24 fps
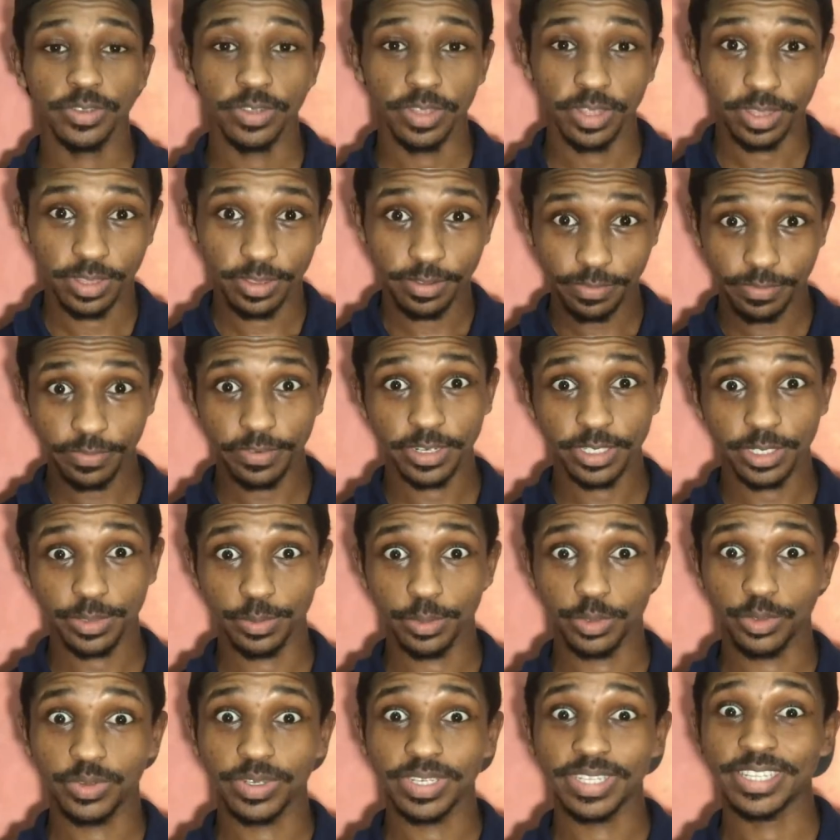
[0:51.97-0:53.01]
So the difference
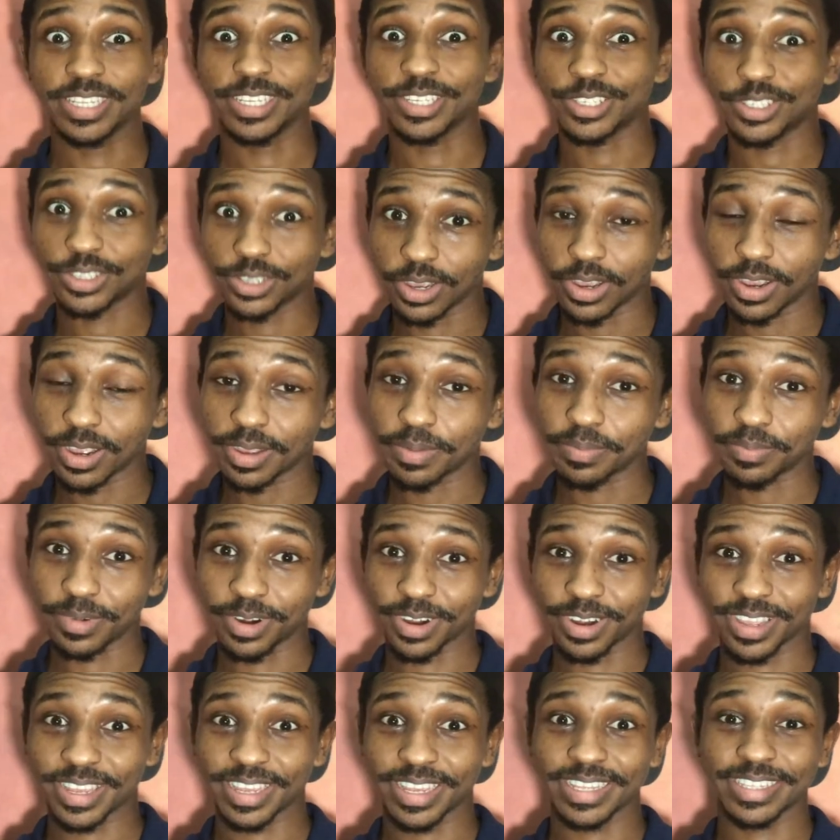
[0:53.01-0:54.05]
between the stock
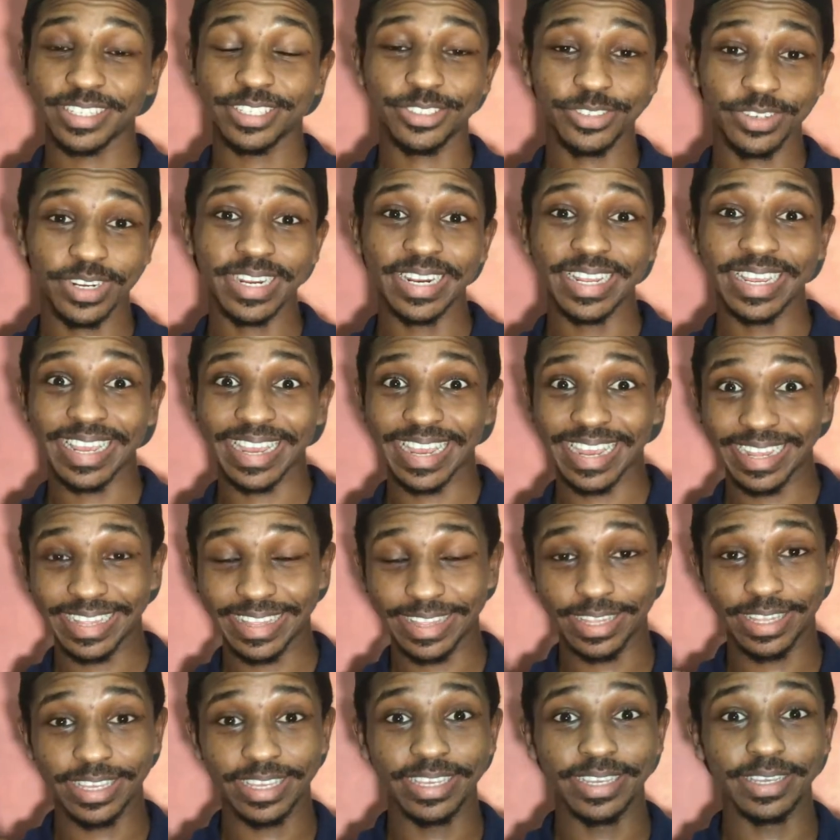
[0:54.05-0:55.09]
market trading
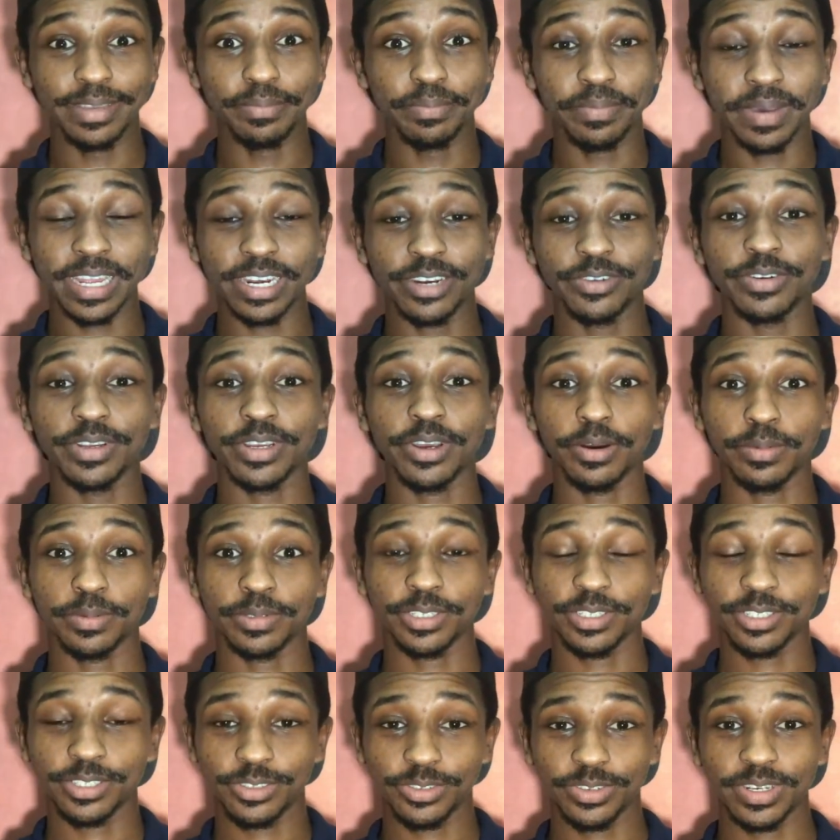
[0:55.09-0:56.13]
and the binary
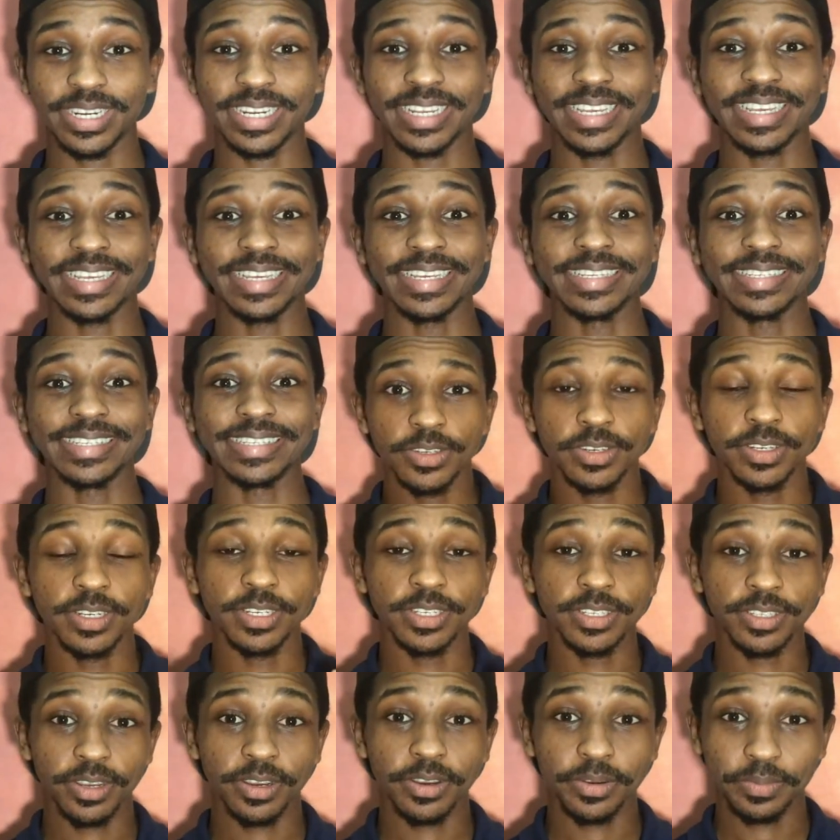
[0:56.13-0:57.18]
options trading is so in
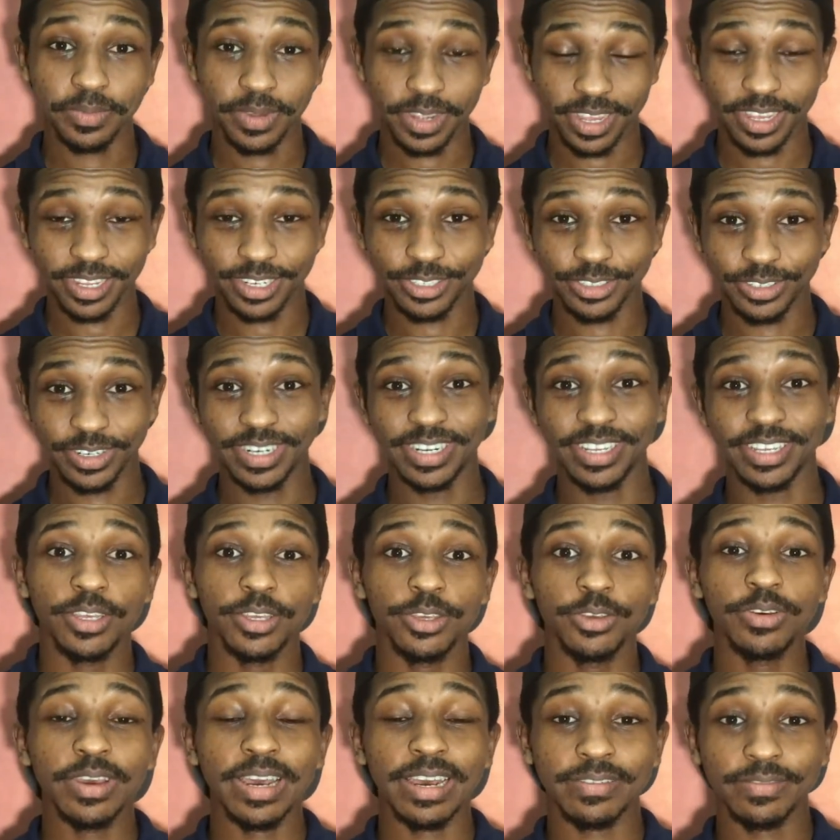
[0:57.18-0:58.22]
the stock market trading,
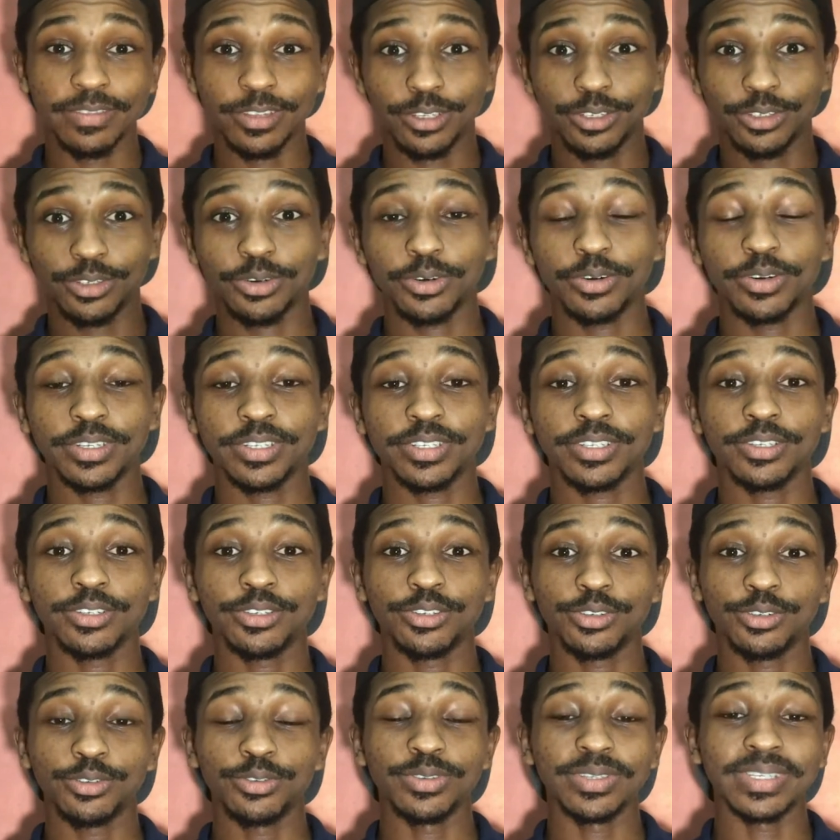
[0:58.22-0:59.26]
you have the choice to
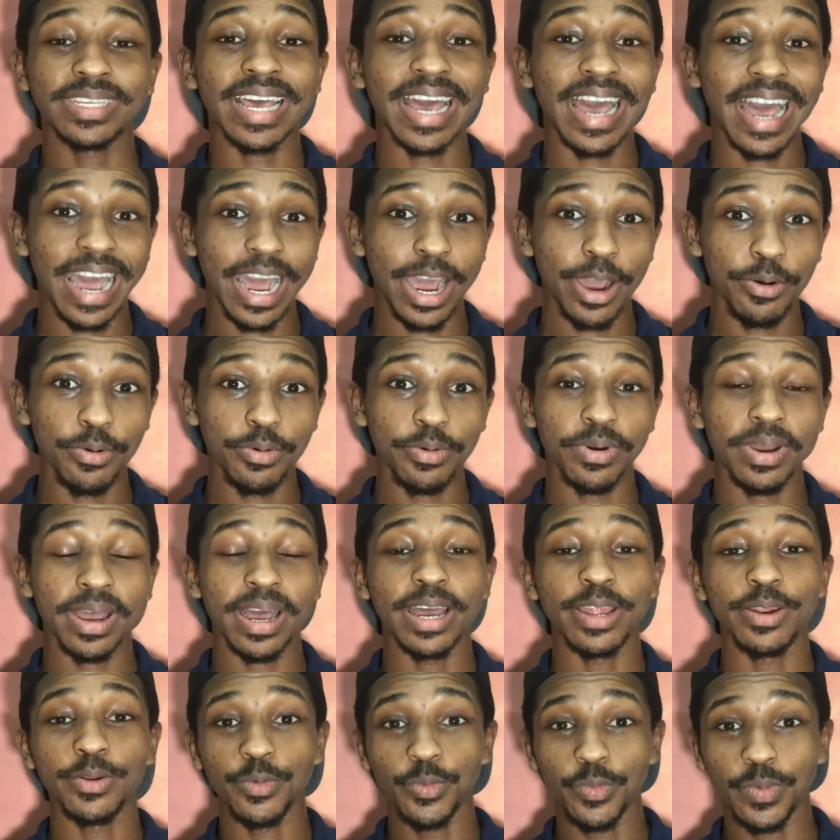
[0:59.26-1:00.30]
choose how
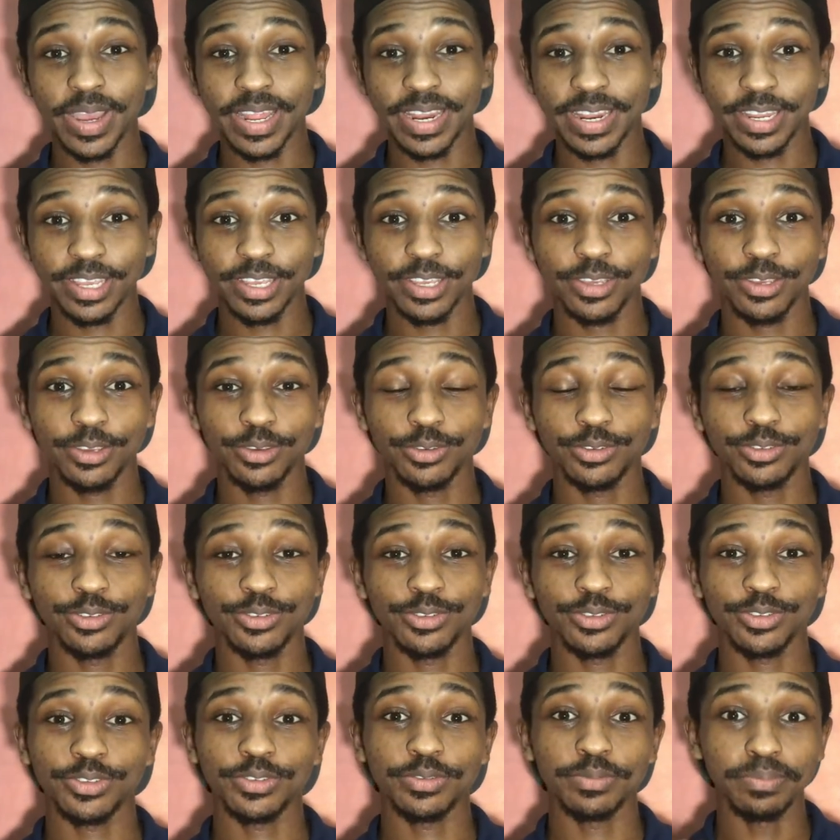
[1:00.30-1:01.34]
and when you
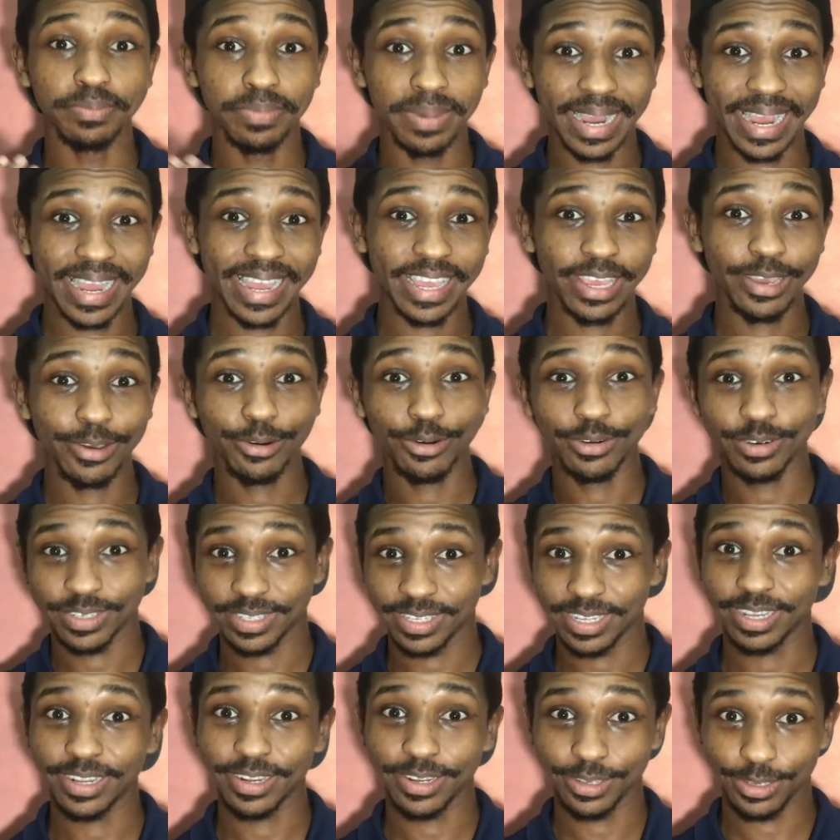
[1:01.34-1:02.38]
choose to buy or
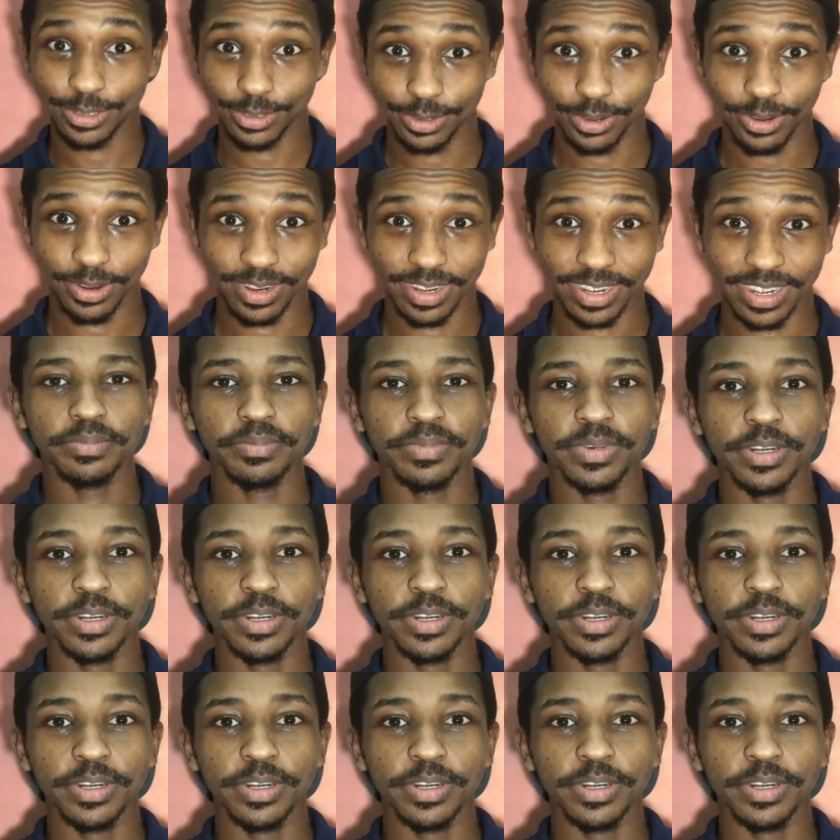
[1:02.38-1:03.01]
sell a stock.